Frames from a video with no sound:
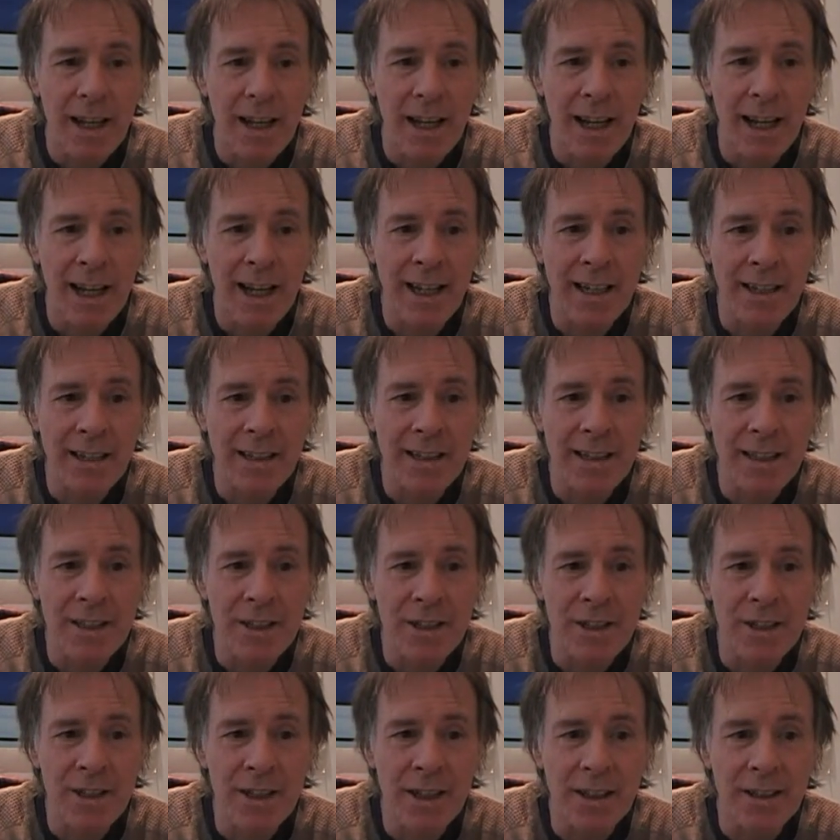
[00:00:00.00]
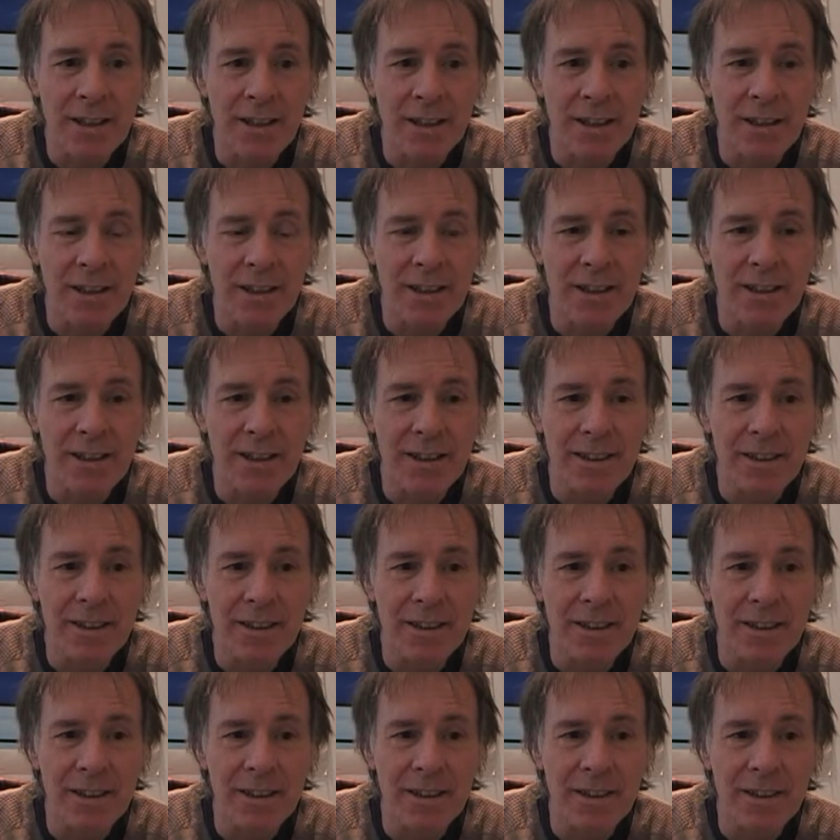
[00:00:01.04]
And he started
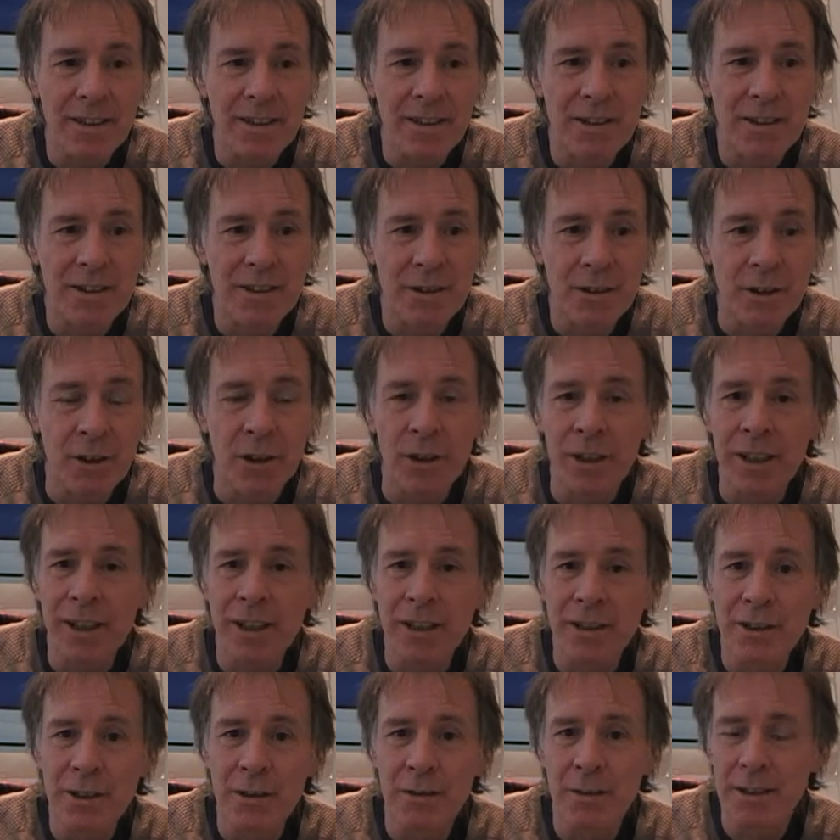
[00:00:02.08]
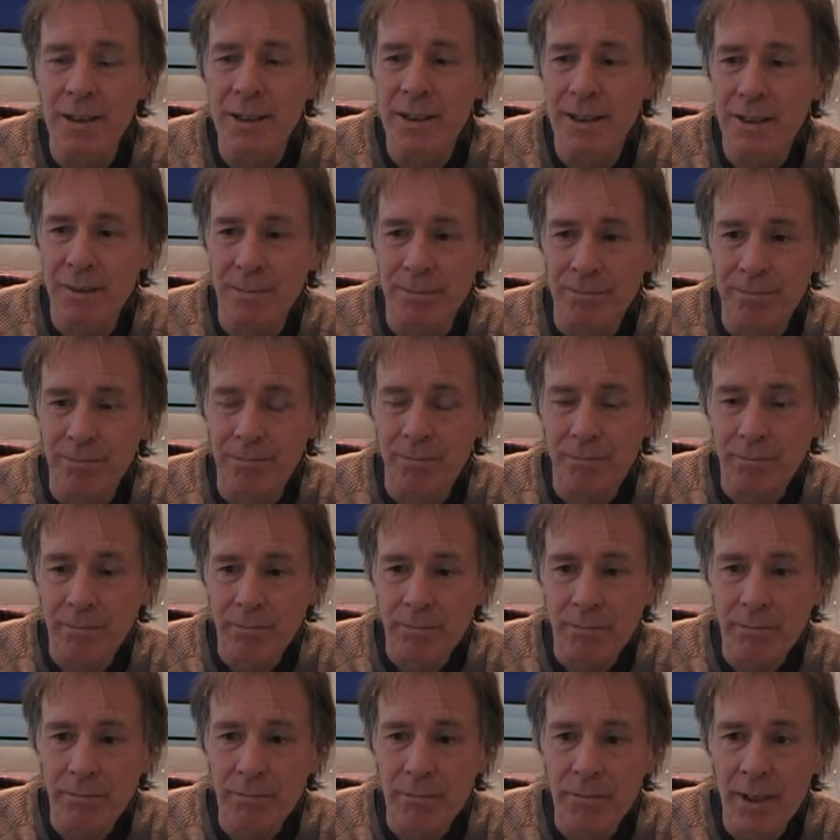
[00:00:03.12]
talking to us
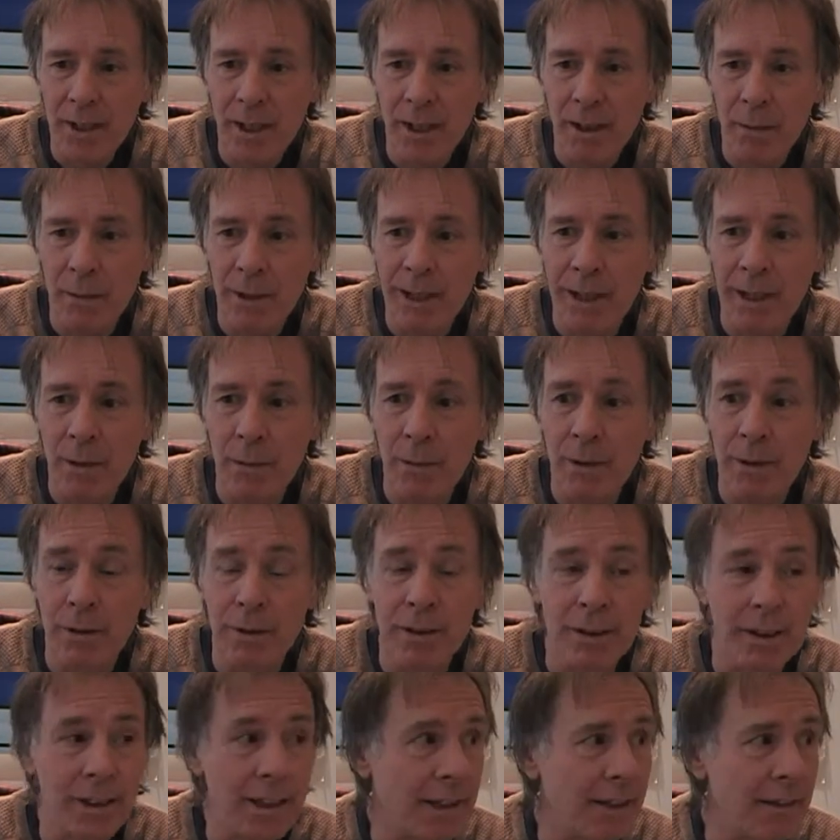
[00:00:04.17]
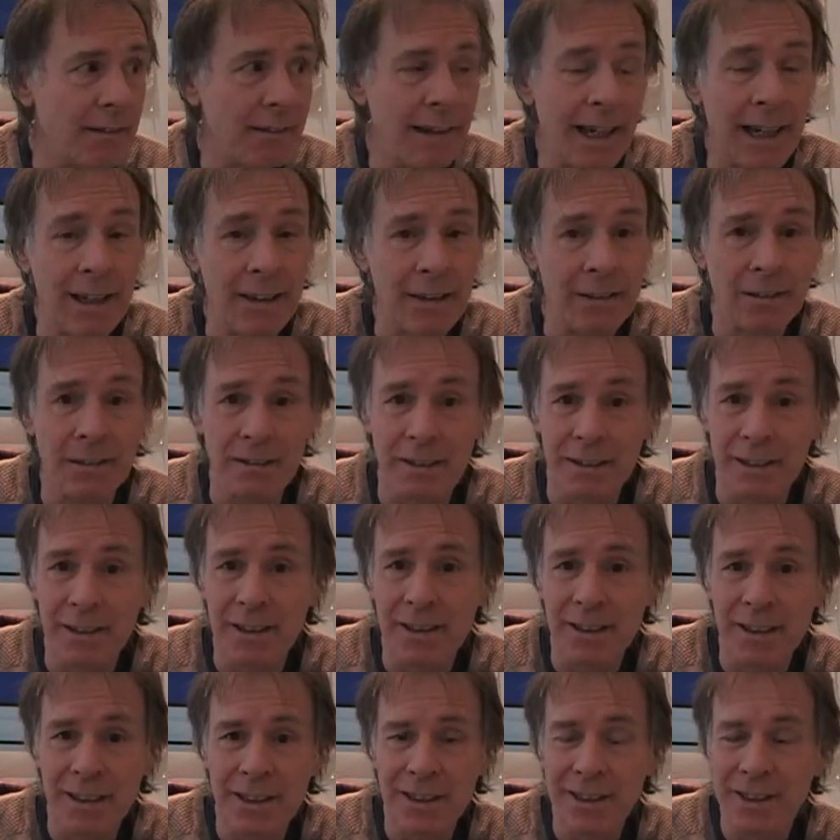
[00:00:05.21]
while we were looking around
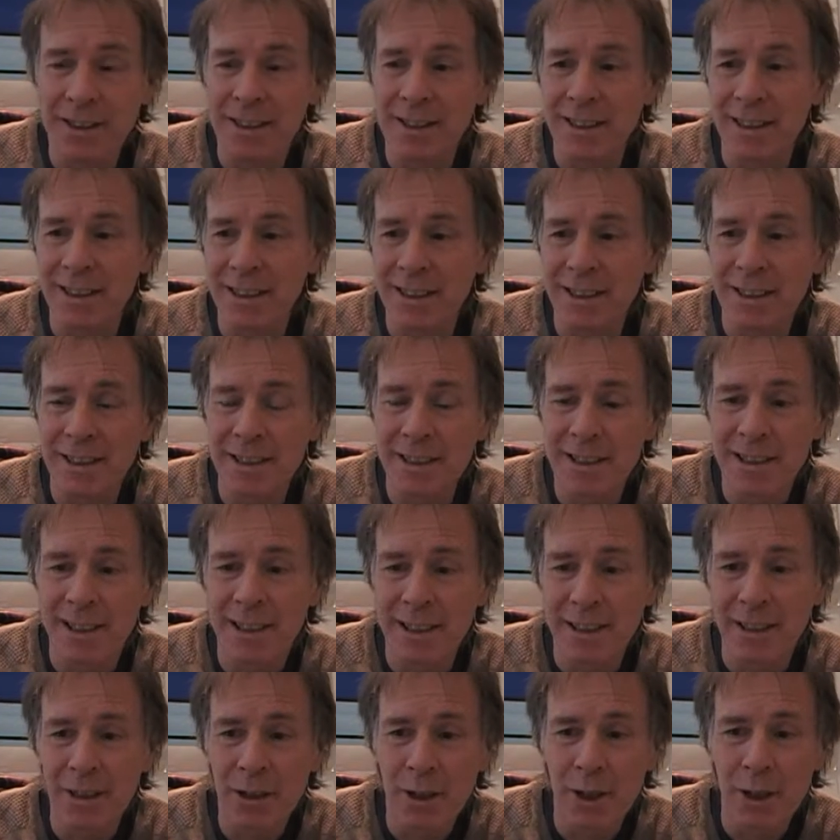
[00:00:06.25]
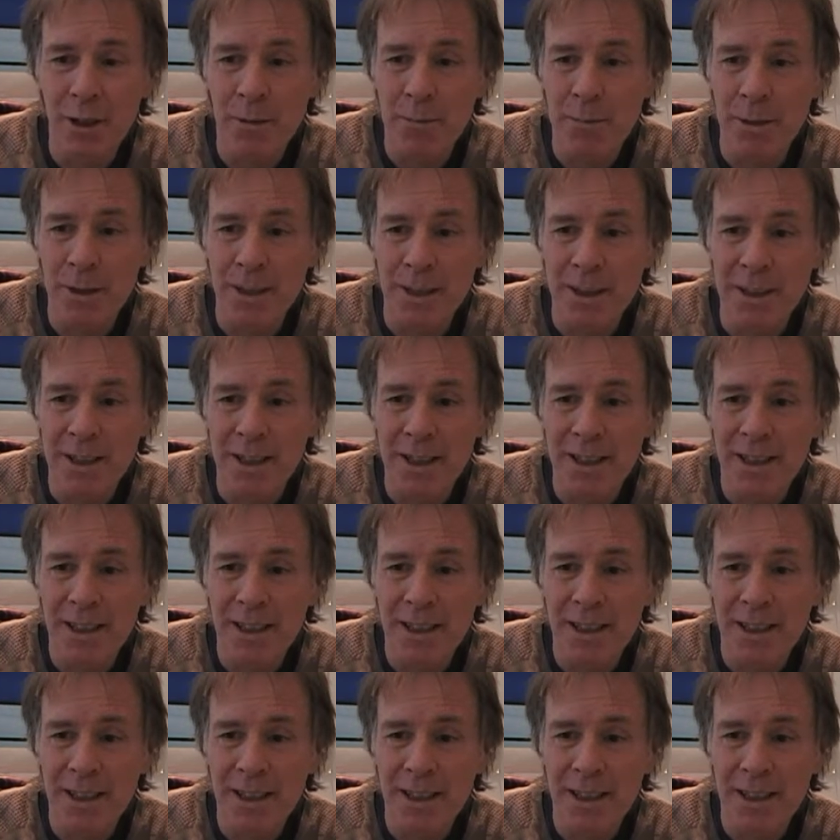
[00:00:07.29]
his cockpit,